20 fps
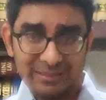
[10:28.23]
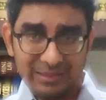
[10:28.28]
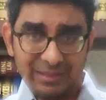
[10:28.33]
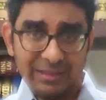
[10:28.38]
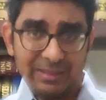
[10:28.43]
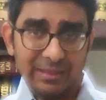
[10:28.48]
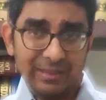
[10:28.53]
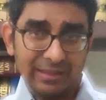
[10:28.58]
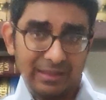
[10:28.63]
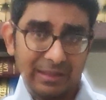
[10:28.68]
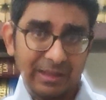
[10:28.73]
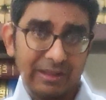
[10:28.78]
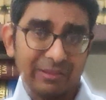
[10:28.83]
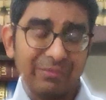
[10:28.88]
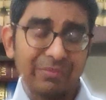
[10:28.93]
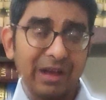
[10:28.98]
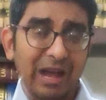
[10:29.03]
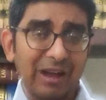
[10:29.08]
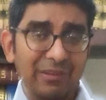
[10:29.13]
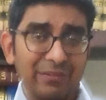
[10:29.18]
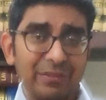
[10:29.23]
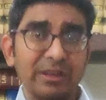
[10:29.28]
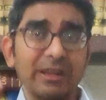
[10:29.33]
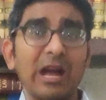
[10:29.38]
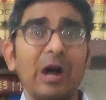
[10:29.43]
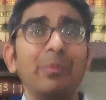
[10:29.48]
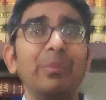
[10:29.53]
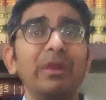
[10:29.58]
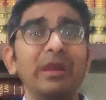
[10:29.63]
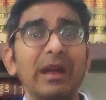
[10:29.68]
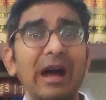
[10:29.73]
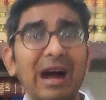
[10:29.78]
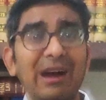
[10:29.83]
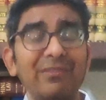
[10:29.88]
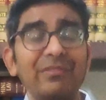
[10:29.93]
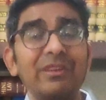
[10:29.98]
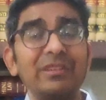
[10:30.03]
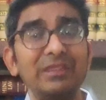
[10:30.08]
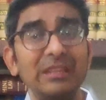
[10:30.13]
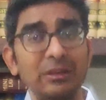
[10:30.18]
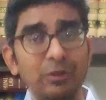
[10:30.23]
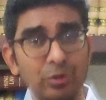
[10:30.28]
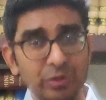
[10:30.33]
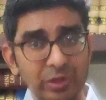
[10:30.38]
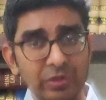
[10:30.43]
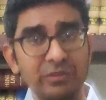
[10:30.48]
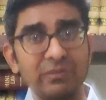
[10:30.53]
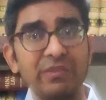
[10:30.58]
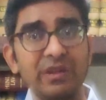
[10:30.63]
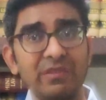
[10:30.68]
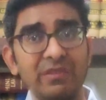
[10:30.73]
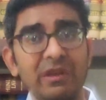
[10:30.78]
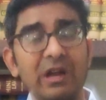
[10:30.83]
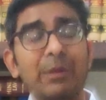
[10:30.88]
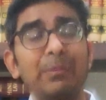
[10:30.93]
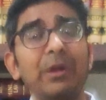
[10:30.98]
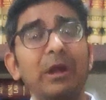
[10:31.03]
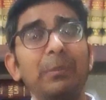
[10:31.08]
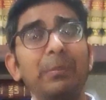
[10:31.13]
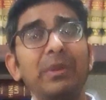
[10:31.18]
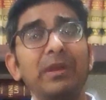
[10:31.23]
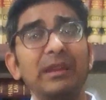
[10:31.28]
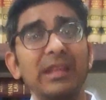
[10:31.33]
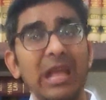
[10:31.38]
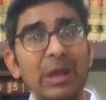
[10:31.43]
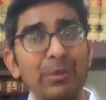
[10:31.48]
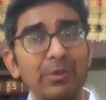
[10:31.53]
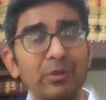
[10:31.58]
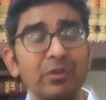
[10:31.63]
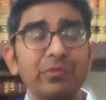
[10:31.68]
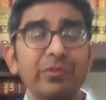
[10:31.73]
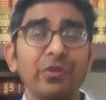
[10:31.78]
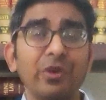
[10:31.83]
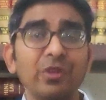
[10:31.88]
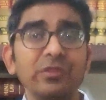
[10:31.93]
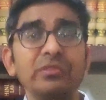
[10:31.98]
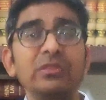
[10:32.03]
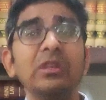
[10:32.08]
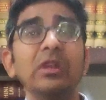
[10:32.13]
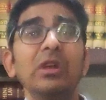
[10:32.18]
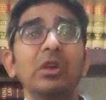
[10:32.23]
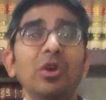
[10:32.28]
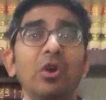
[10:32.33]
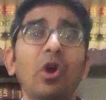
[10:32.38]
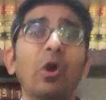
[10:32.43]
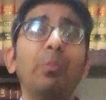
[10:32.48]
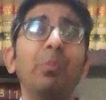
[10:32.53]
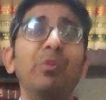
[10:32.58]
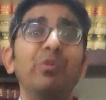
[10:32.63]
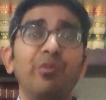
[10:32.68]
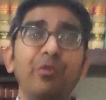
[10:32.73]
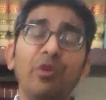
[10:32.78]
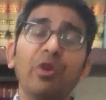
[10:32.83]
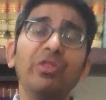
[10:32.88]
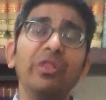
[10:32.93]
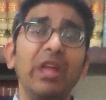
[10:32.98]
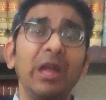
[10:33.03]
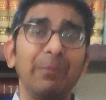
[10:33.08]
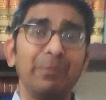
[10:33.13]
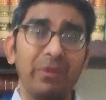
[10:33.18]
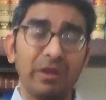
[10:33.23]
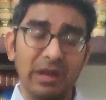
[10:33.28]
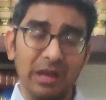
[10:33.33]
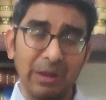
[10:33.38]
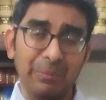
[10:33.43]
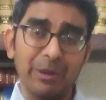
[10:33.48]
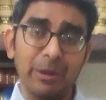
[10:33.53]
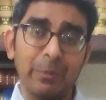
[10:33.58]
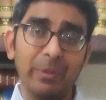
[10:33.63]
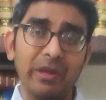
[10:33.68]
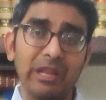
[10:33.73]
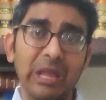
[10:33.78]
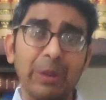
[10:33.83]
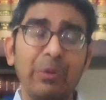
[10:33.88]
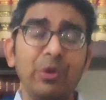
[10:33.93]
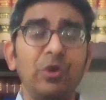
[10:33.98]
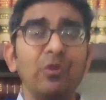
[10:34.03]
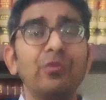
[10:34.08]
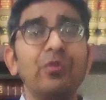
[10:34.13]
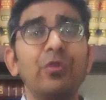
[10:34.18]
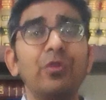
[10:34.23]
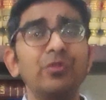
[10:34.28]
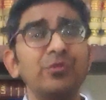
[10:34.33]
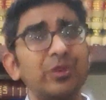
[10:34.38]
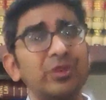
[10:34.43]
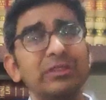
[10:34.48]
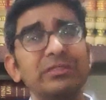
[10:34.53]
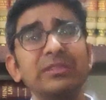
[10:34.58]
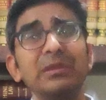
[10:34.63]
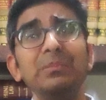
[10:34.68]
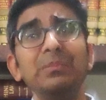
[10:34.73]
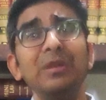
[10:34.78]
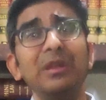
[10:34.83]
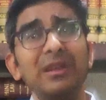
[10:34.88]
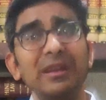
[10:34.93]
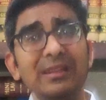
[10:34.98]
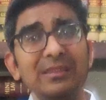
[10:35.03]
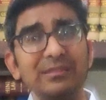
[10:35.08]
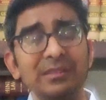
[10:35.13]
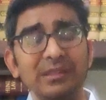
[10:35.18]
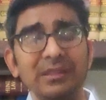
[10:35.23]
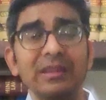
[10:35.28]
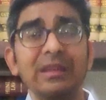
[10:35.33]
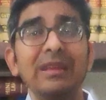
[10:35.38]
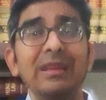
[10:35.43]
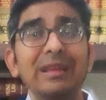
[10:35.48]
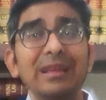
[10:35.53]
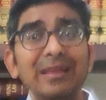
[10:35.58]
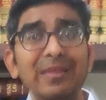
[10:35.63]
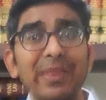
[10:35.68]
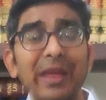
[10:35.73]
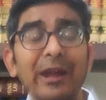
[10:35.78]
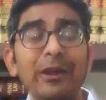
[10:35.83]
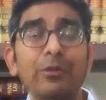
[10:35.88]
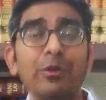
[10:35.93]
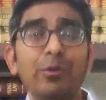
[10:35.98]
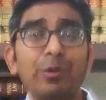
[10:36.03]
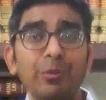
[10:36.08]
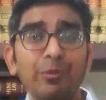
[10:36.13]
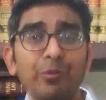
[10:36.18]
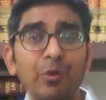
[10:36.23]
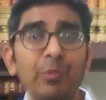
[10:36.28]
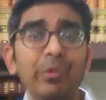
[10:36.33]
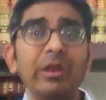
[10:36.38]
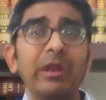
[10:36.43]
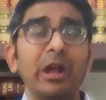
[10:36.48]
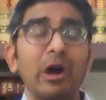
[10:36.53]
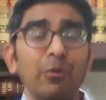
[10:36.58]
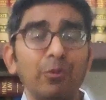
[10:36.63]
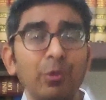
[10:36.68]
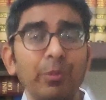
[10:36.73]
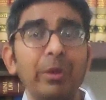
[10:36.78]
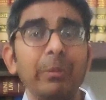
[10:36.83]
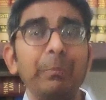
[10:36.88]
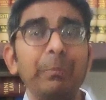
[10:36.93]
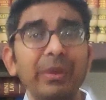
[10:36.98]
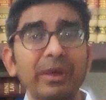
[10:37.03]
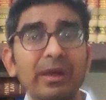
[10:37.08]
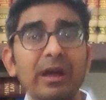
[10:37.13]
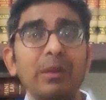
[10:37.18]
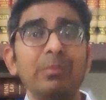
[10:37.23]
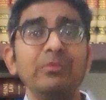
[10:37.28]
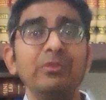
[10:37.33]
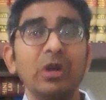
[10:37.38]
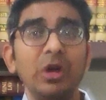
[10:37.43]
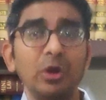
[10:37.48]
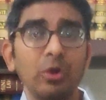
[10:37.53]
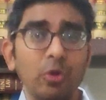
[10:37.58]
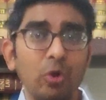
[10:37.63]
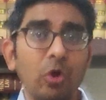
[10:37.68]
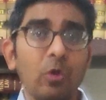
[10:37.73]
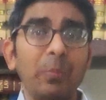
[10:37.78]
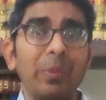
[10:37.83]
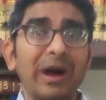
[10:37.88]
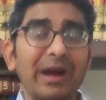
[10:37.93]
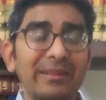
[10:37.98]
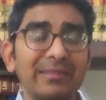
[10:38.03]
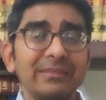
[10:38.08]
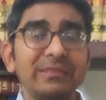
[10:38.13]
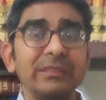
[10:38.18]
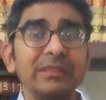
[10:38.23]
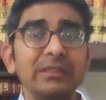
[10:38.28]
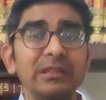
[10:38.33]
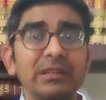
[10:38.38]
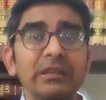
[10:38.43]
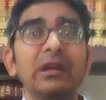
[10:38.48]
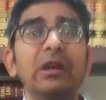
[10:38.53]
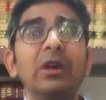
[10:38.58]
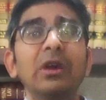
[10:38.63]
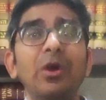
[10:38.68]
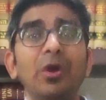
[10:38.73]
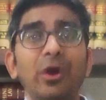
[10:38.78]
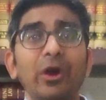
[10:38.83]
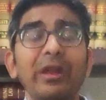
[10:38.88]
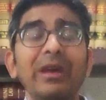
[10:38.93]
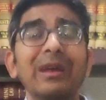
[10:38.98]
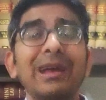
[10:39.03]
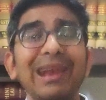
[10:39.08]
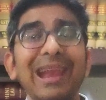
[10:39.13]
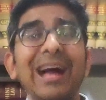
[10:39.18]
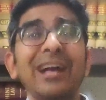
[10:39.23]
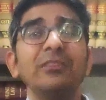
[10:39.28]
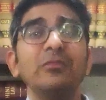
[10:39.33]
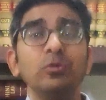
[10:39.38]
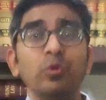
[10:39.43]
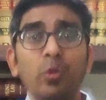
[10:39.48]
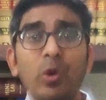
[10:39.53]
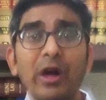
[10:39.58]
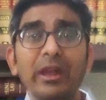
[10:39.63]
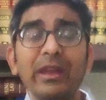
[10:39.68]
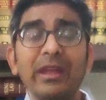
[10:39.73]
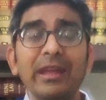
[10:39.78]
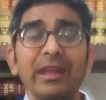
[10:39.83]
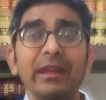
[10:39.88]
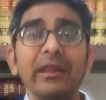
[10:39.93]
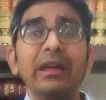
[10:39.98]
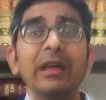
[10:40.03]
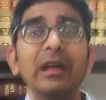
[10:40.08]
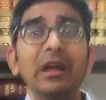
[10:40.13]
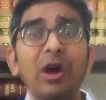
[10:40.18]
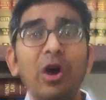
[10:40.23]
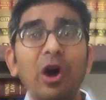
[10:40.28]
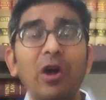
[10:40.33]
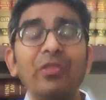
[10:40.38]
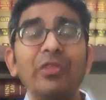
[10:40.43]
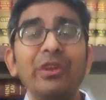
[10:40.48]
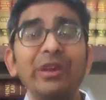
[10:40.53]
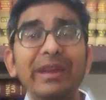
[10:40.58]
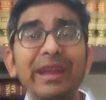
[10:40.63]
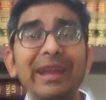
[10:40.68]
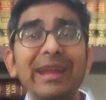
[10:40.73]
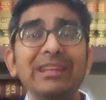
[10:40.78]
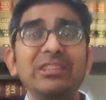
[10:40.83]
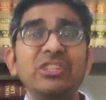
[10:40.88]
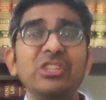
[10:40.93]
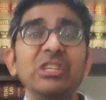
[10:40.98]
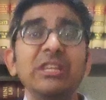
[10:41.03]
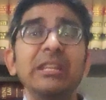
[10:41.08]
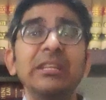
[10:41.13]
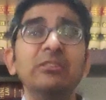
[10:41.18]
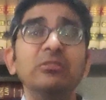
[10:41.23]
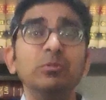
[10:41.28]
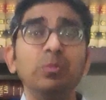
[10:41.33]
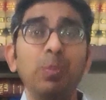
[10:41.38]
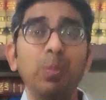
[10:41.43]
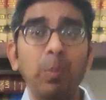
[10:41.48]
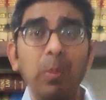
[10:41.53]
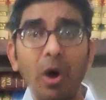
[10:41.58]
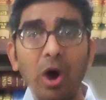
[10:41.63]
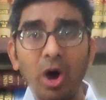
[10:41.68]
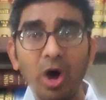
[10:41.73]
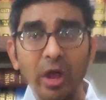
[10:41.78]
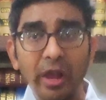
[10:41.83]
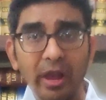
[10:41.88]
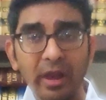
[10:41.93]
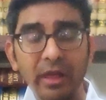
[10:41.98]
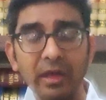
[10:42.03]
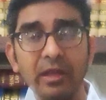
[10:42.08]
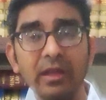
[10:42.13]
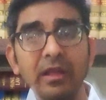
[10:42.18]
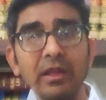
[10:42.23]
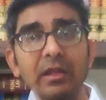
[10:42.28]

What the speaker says: the 2005 amendment came into force or before the amendment came into force, for the simple reason that a woman becomes a co-parsoner or a class one heir on the day she is born.